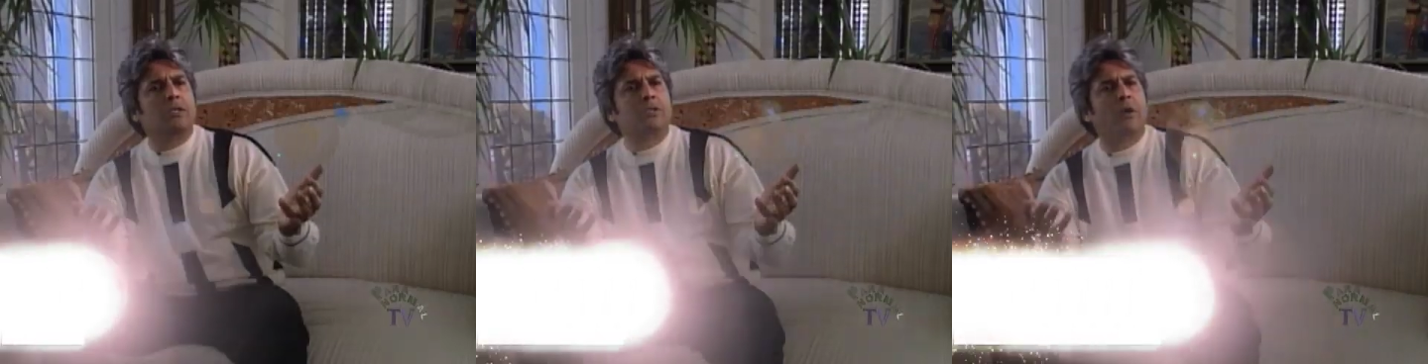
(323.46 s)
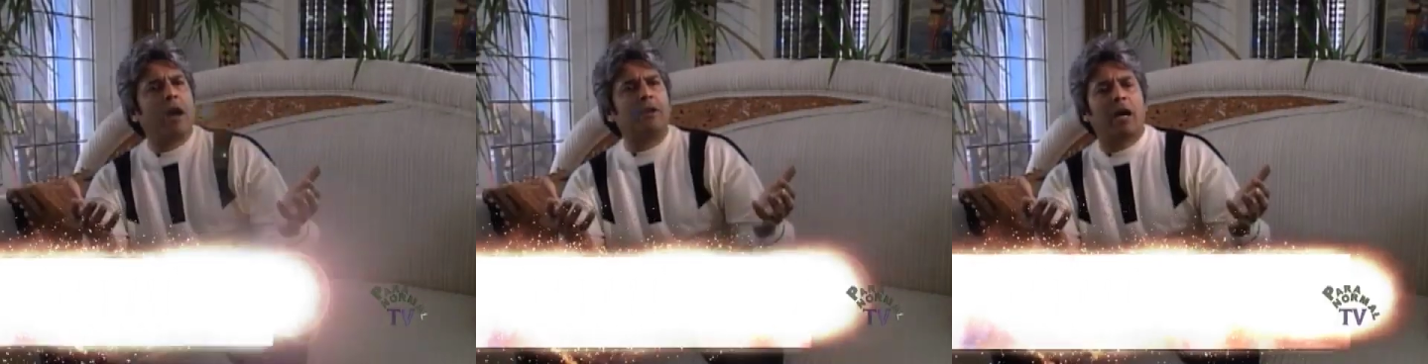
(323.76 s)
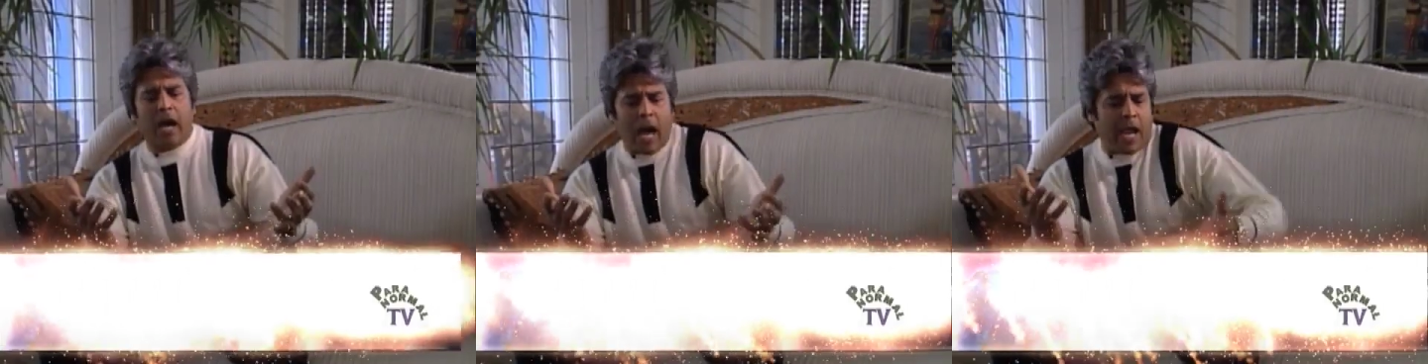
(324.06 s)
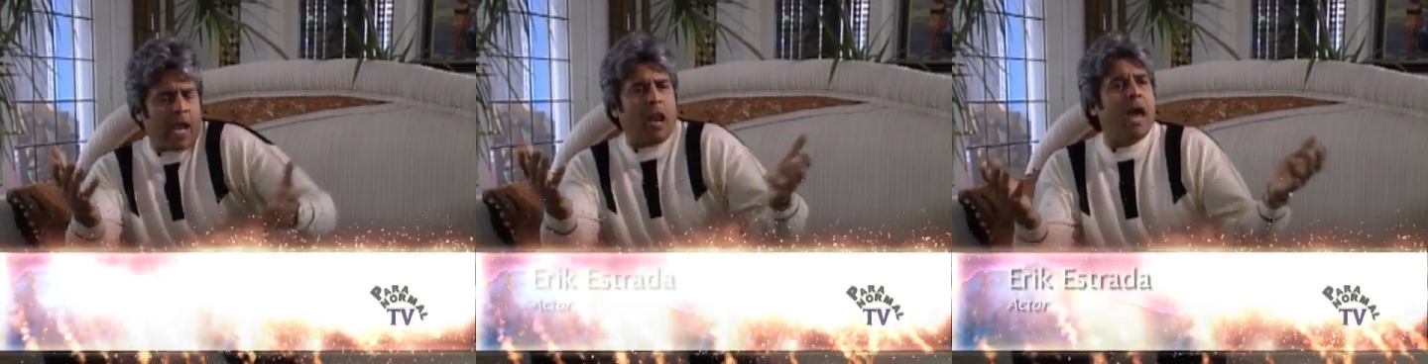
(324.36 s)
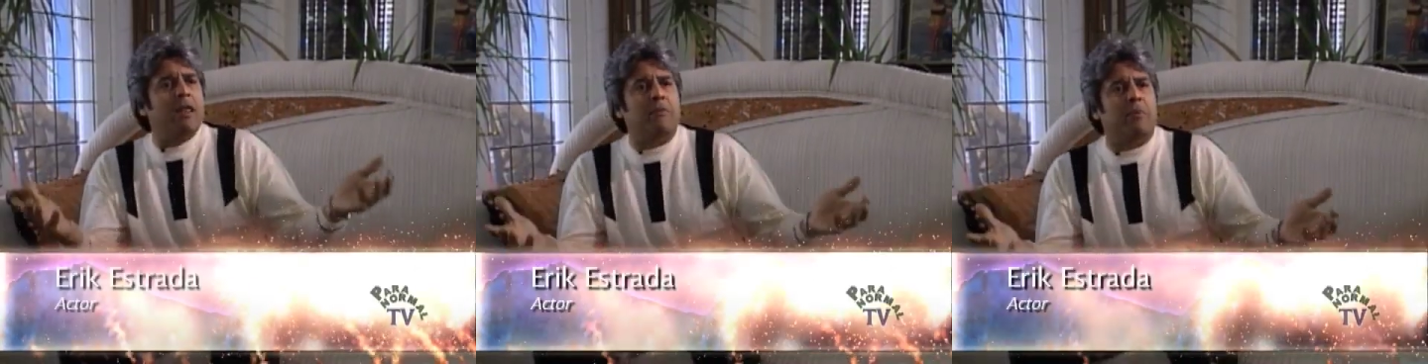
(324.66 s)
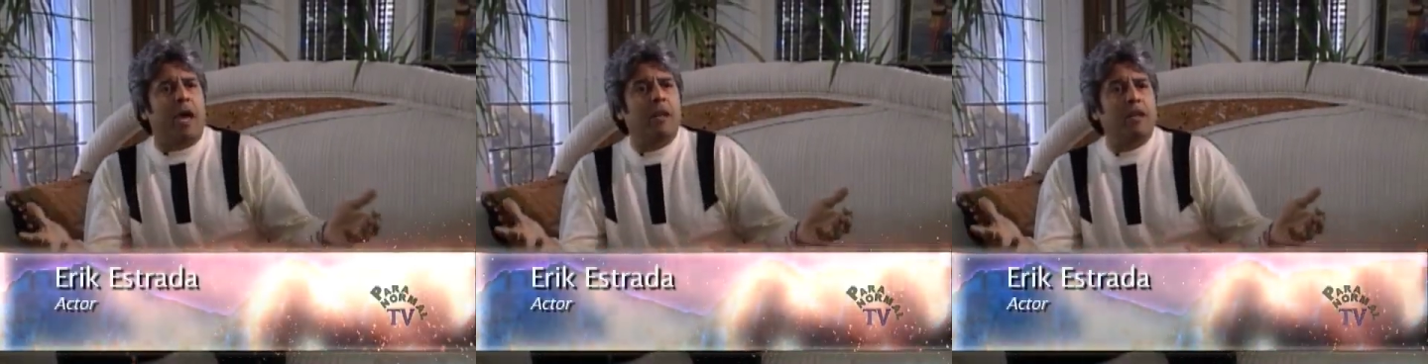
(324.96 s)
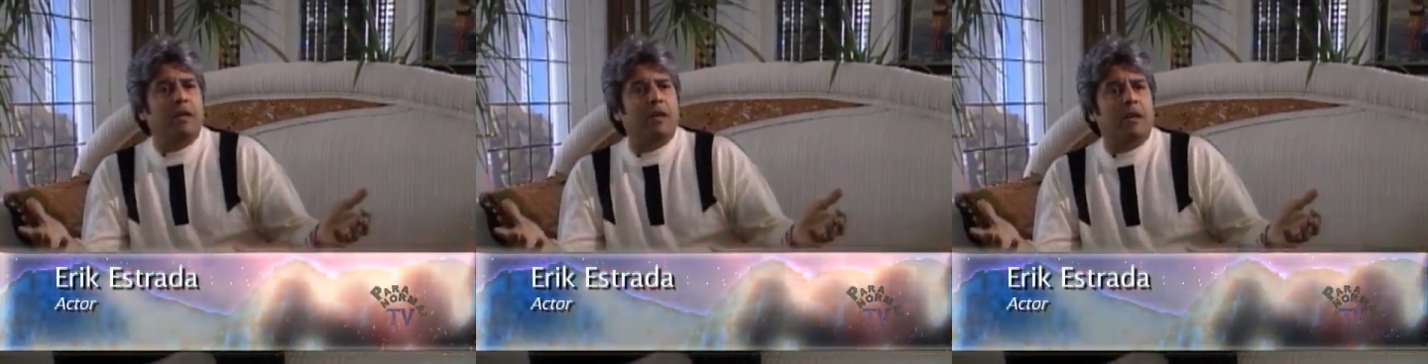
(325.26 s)
So I, I got out of the bed
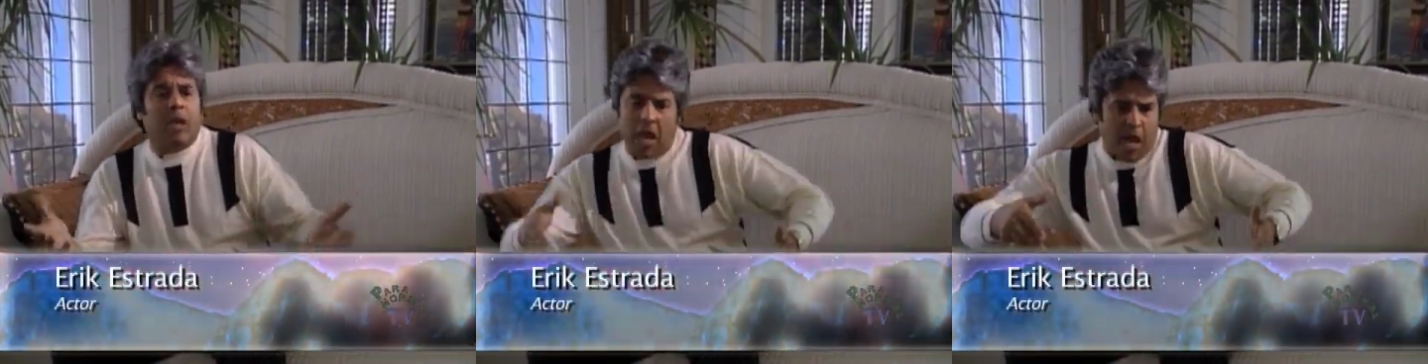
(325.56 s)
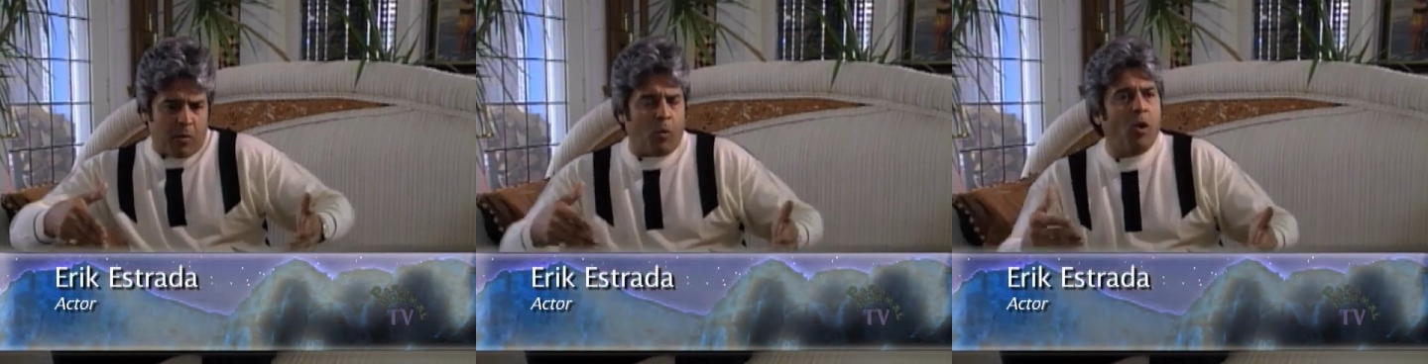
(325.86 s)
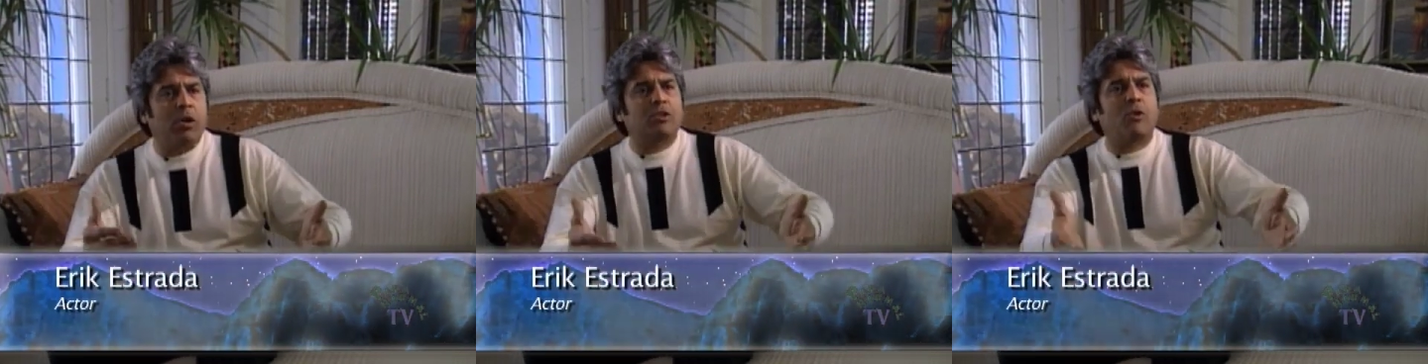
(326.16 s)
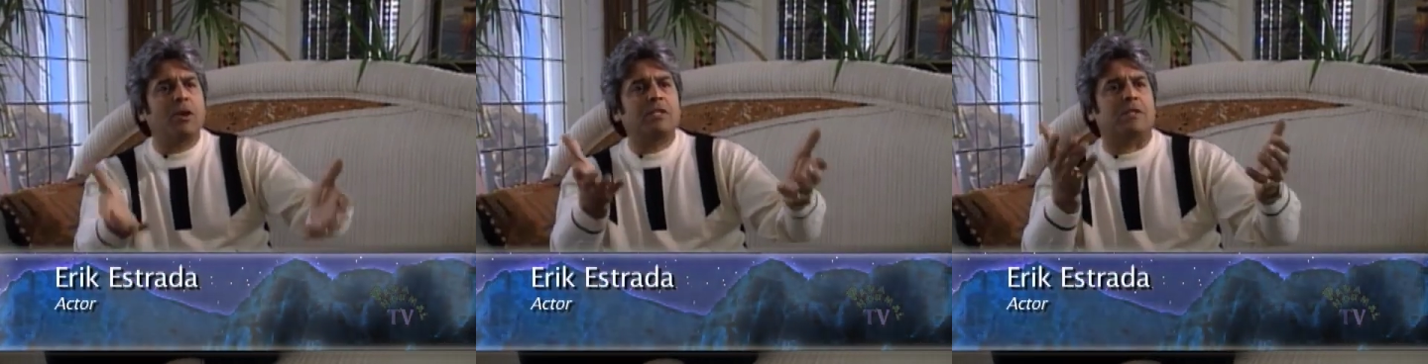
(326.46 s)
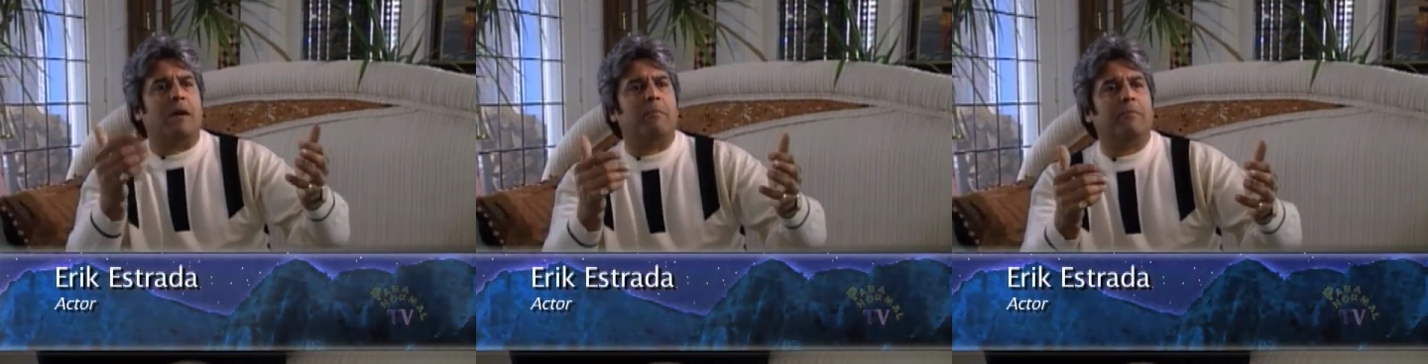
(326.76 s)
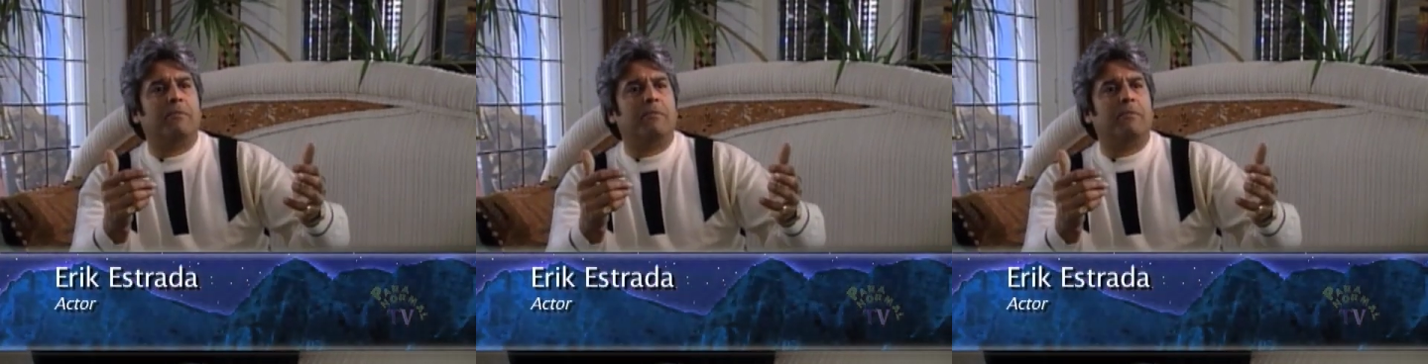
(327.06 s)
and walked towards them.